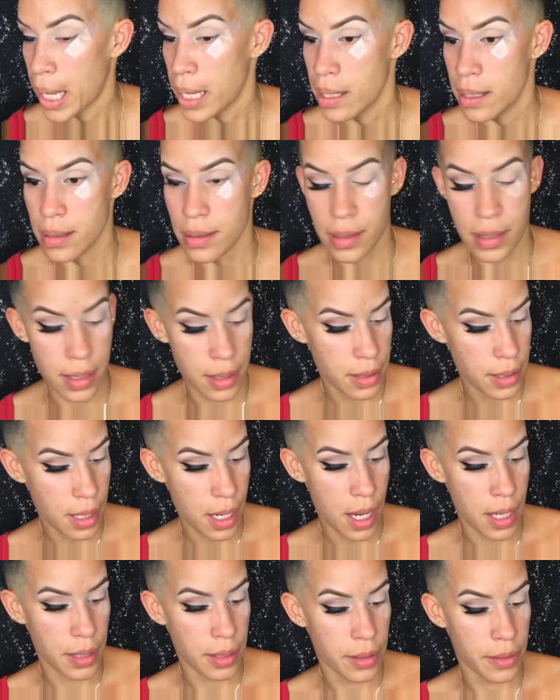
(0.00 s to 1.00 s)
is this
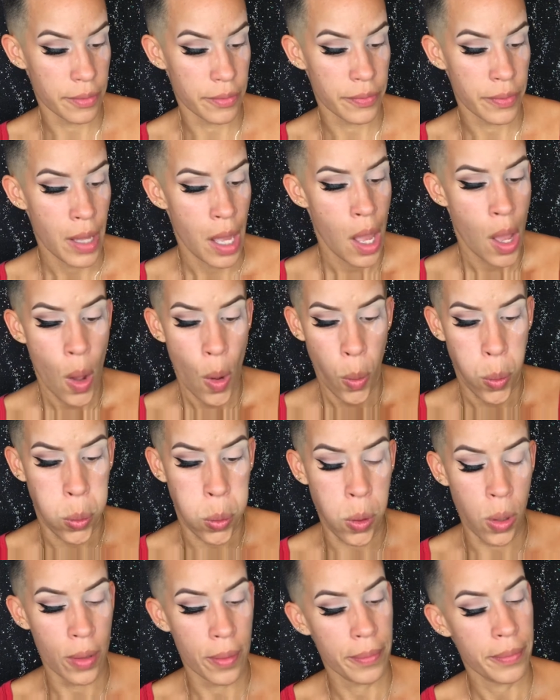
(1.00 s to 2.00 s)
kind of,
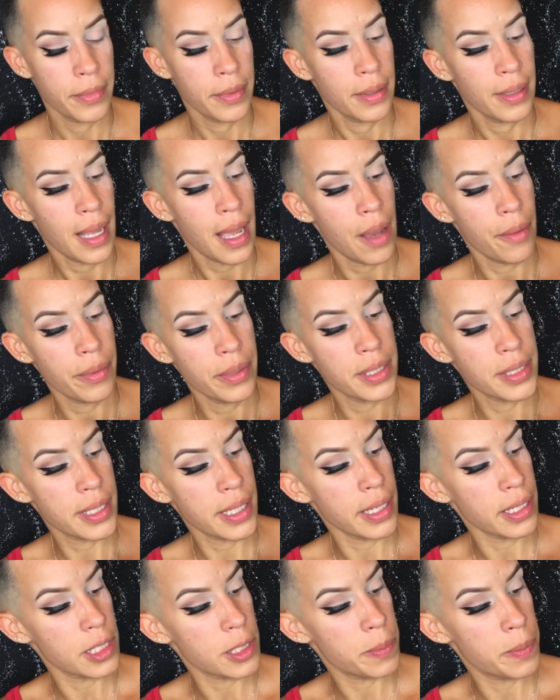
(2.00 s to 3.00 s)
I wouldn't
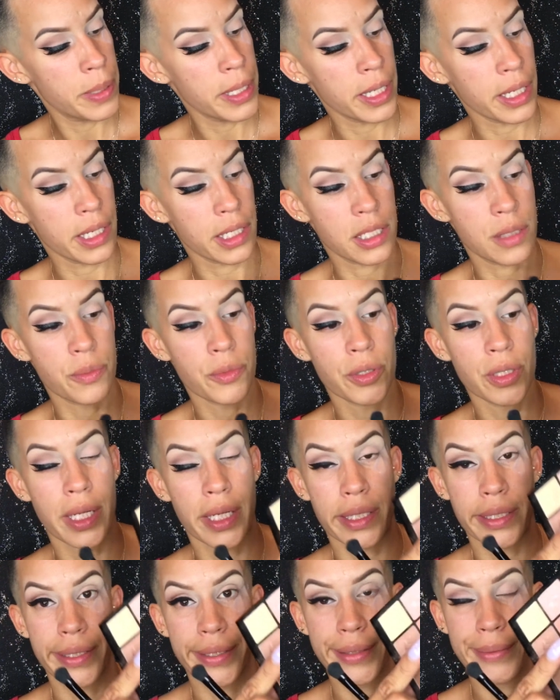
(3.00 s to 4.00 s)
say it's pink, it's more
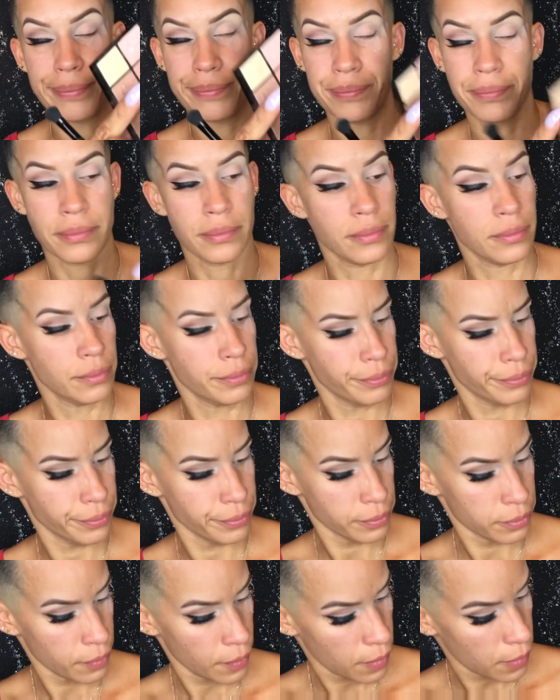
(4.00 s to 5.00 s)
like a,
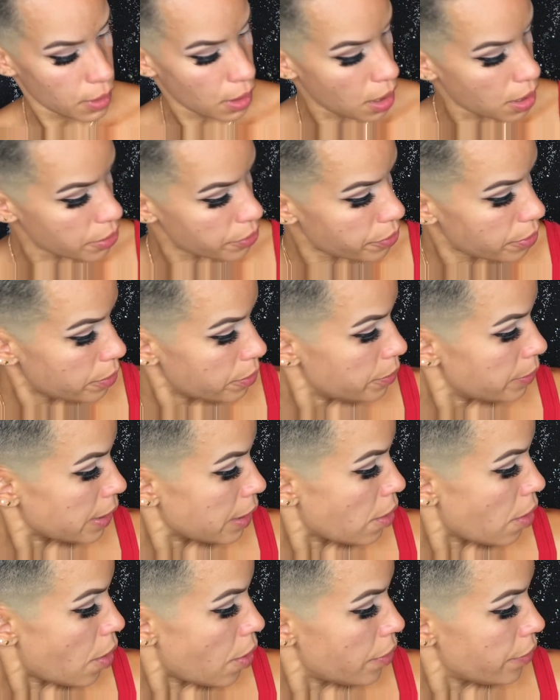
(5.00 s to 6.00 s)
gosh, what would we
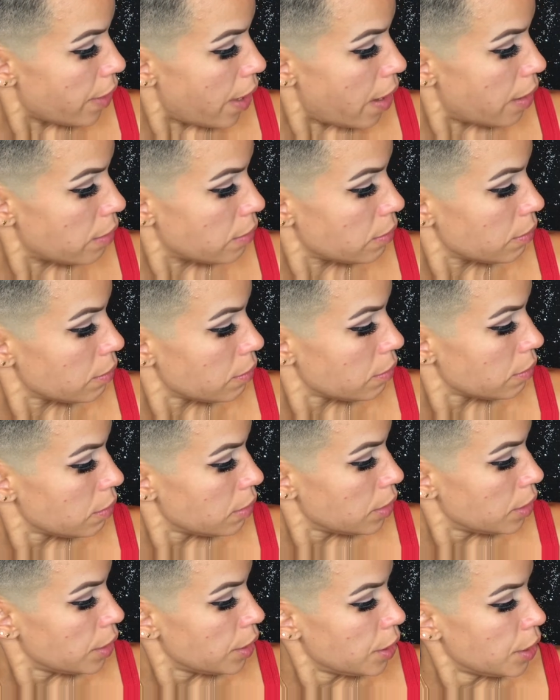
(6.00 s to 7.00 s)
call that?
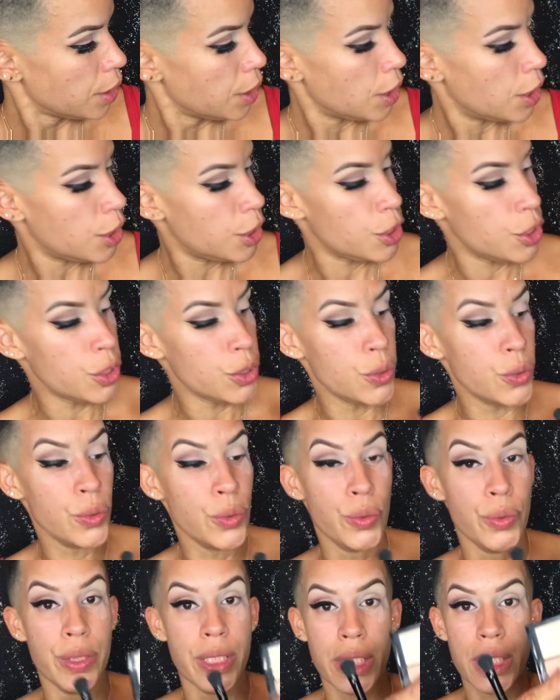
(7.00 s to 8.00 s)
A
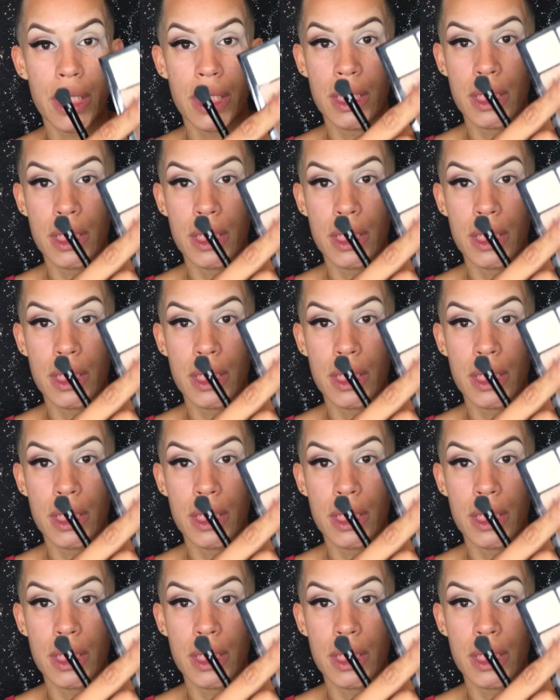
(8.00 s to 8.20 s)
nude